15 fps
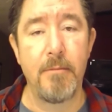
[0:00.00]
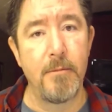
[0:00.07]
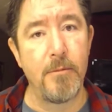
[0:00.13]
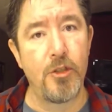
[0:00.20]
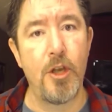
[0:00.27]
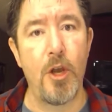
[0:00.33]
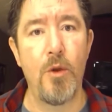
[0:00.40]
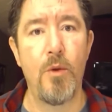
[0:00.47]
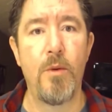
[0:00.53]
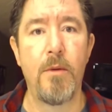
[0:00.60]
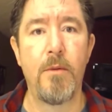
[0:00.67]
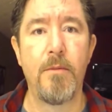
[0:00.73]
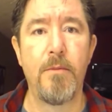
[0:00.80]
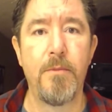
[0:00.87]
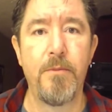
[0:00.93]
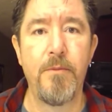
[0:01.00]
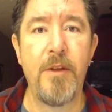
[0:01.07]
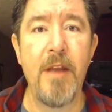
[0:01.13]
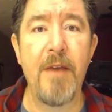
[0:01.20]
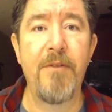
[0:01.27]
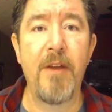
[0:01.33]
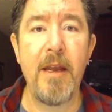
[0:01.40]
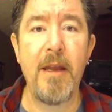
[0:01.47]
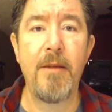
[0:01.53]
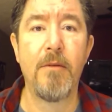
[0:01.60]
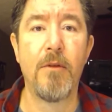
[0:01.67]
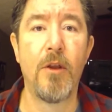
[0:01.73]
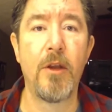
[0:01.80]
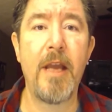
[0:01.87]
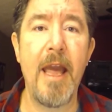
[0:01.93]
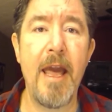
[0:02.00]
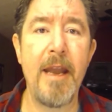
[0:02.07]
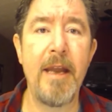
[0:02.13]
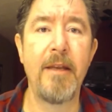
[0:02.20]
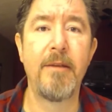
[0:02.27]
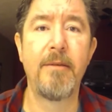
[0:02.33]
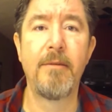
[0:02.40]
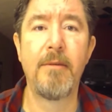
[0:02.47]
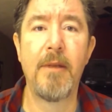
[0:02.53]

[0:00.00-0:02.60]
So definitely look at it.